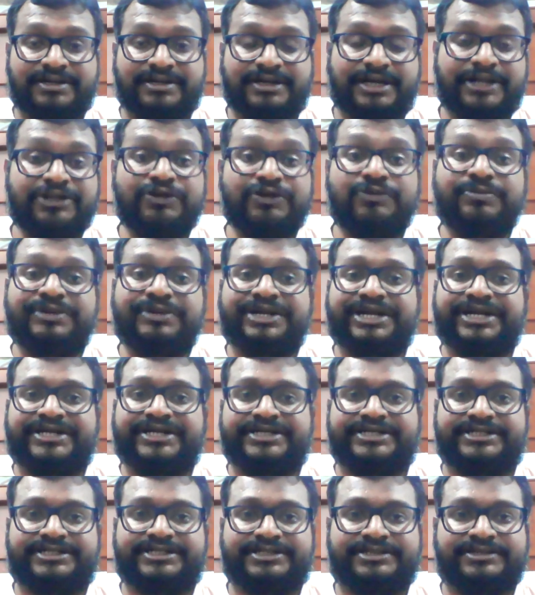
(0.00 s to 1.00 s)

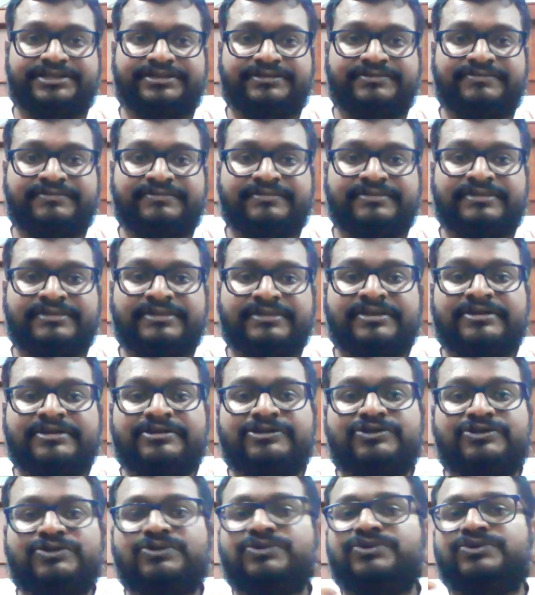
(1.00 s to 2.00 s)
enumerated.
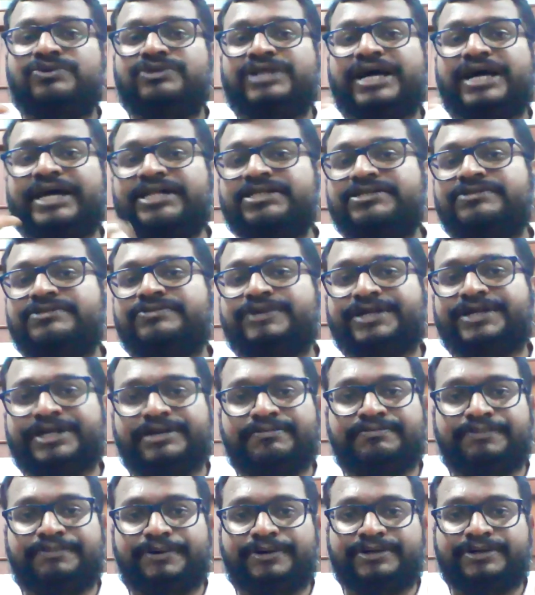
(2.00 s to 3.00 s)
So that's very
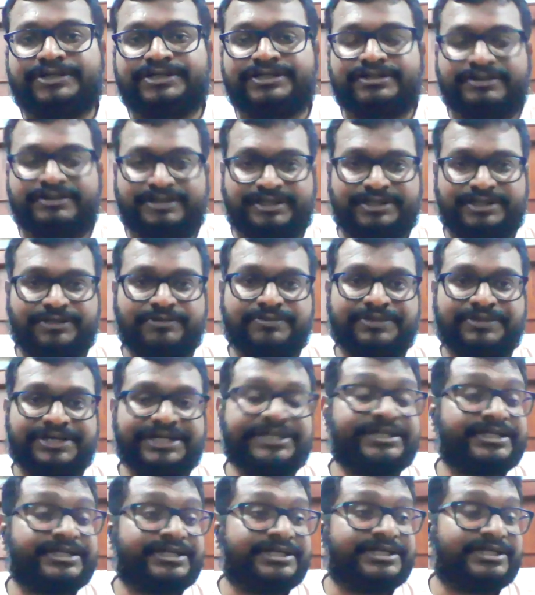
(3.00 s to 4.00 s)
important.
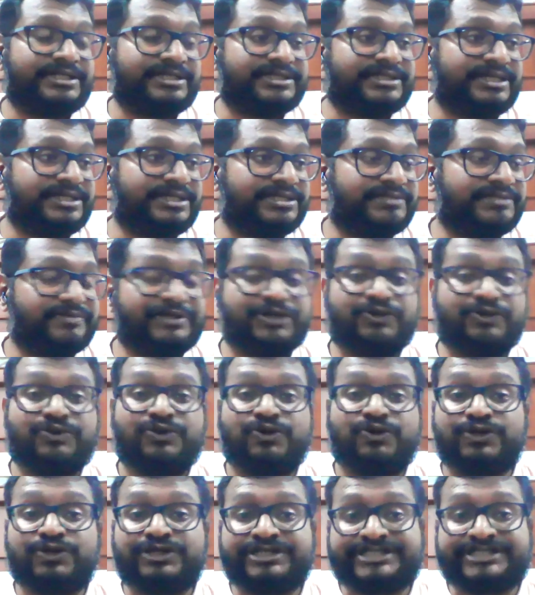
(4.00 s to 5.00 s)
Enumerated in the sense we
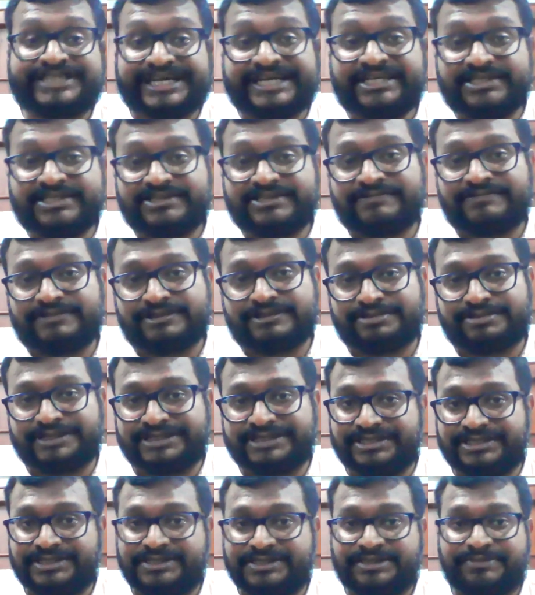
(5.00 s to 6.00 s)
don't know the status of the
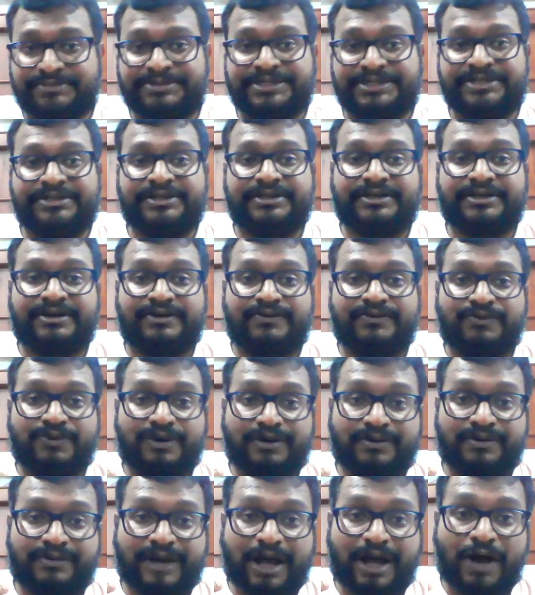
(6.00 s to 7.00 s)
species. I mean,
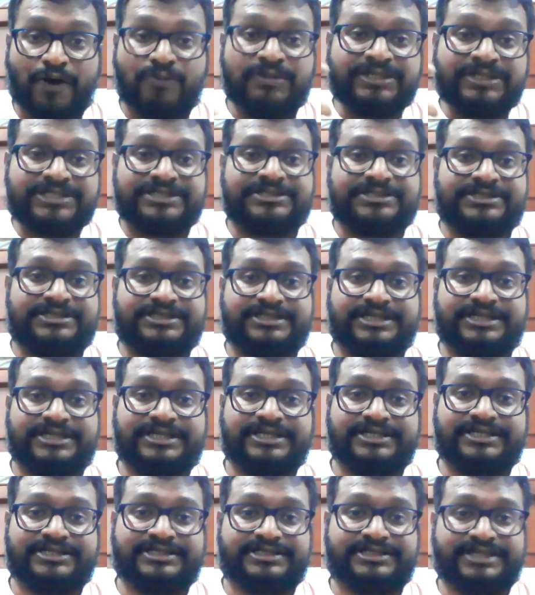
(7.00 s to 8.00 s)
how much
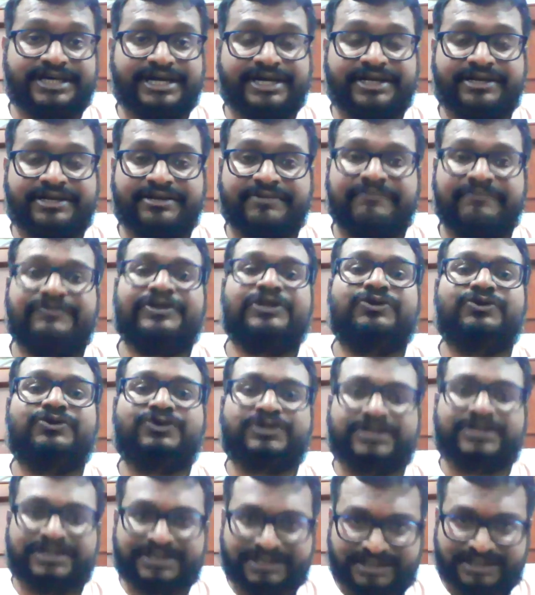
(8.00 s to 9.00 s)
it is there. We
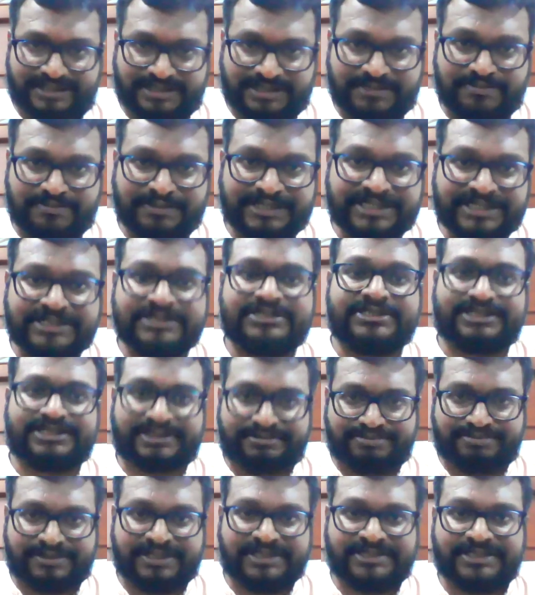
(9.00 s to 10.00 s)
know the species
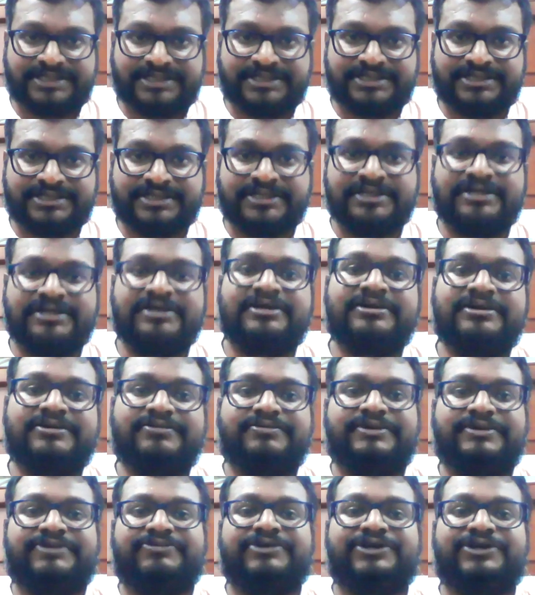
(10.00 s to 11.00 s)
is present,
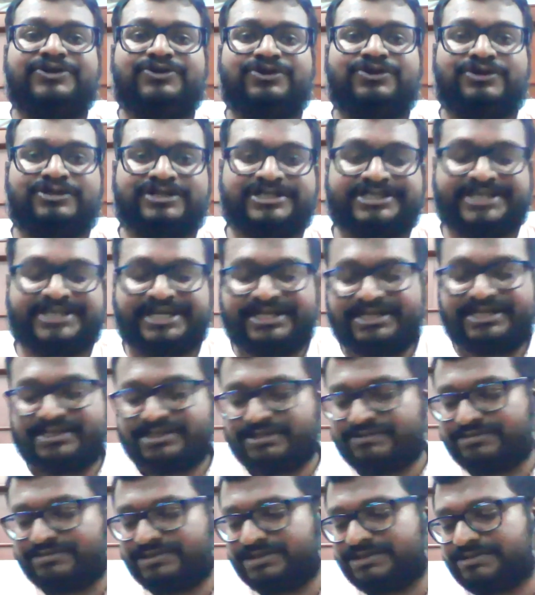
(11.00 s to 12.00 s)
but we don't know the
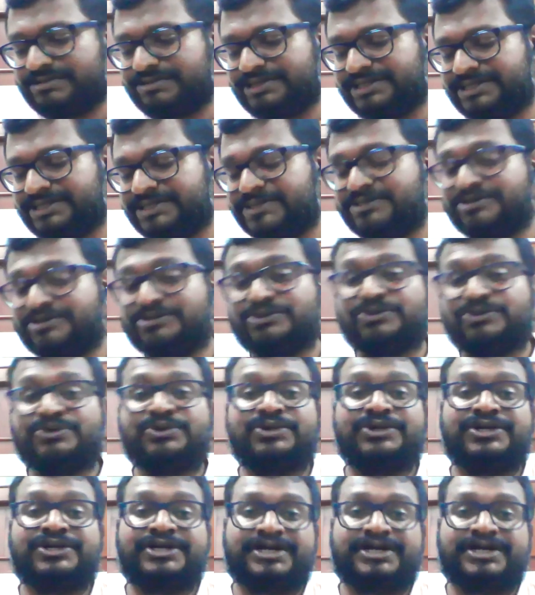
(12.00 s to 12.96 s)
status of the species. So